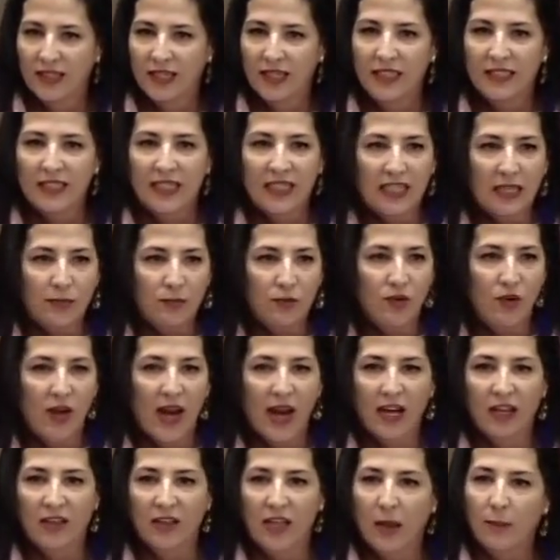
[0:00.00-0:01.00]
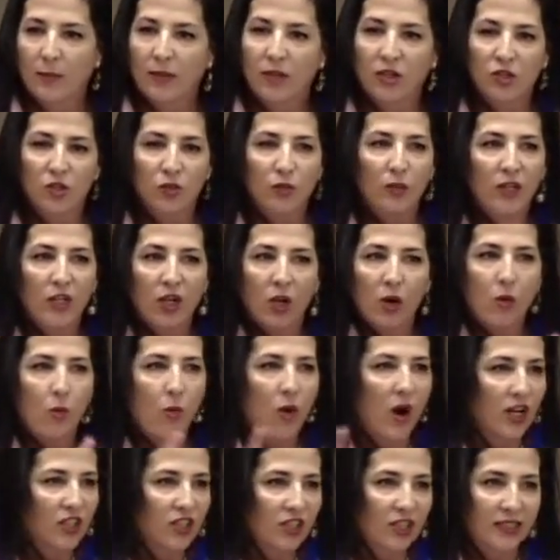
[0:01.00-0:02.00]
to keep track of that because we know
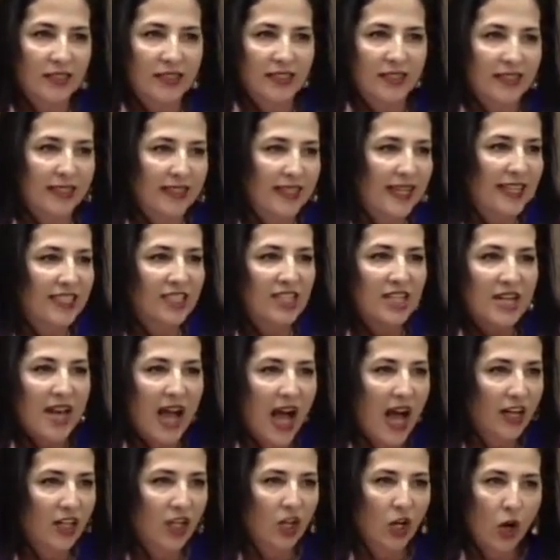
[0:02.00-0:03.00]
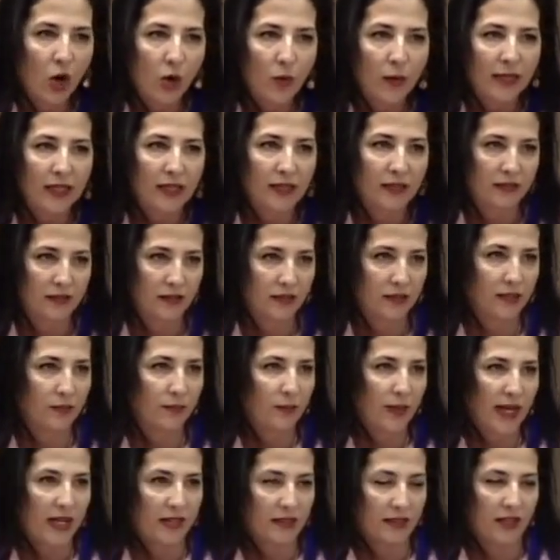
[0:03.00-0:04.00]
Washington is not going to
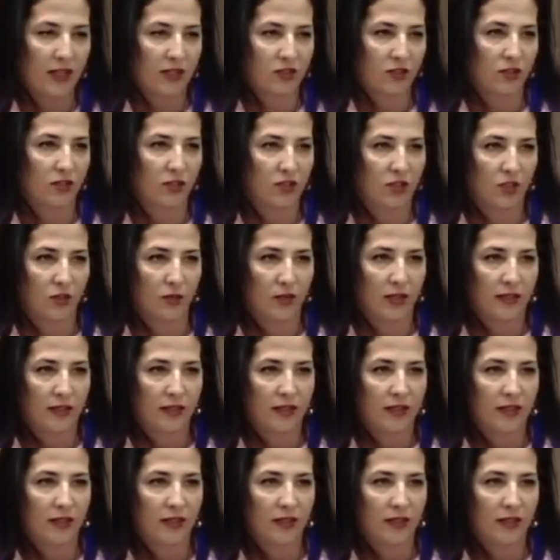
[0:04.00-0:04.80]
pay attention to it.